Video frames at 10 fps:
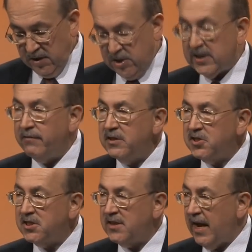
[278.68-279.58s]

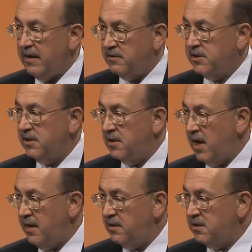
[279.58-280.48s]
Seven states in
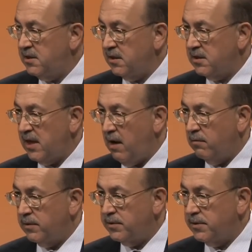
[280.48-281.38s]
ninety-six
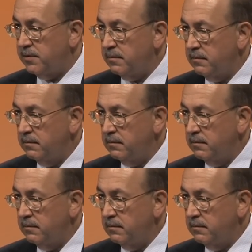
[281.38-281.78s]
hours.